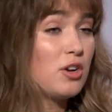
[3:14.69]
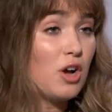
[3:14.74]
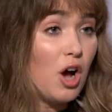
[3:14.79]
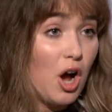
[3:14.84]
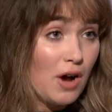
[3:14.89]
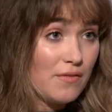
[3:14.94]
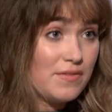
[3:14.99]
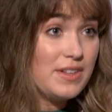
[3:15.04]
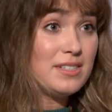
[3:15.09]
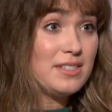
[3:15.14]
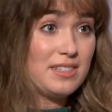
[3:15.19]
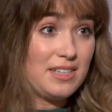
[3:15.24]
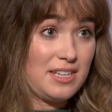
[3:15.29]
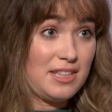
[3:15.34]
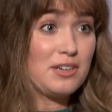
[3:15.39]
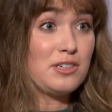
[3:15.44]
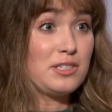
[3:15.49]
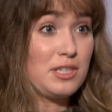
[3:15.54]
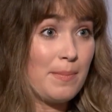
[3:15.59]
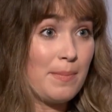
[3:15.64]
obviously
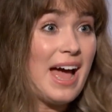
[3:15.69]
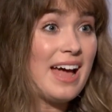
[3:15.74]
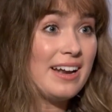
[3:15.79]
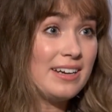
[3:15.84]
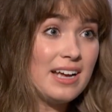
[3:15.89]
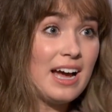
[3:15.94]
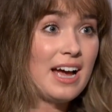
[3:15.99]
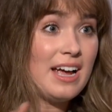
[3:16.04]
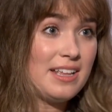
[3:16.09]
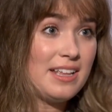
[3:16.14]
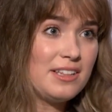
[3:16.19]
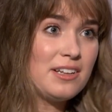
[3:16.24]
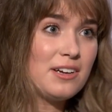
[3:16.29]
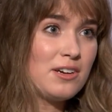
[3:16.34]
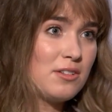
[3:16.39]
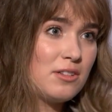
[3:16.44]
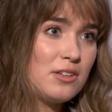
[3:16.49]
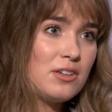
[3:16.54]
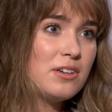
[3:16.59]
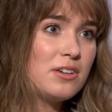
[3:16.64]
there's a bad guy and there
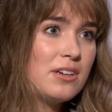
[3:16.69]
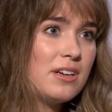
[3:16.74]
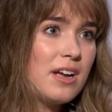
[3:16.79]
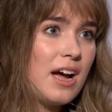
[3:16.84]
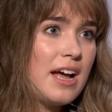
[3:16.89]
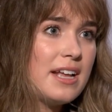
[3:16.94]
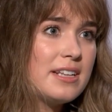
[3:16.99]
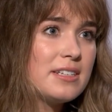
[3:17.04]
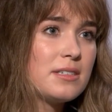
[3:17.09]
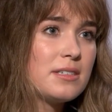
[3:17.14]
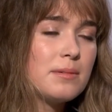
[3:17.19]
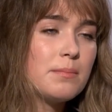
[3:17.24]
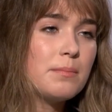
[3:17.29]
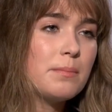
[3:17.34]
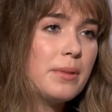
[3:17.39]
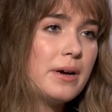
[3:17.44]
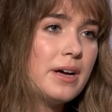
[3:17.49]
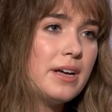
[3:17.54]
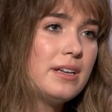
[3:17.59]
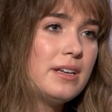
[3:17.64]
are the good guys,
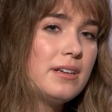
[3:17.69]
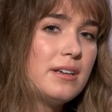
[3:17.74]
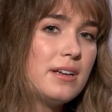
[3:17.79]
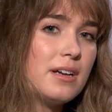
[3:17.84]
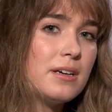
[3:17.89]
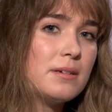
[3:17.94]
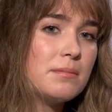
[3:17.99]
but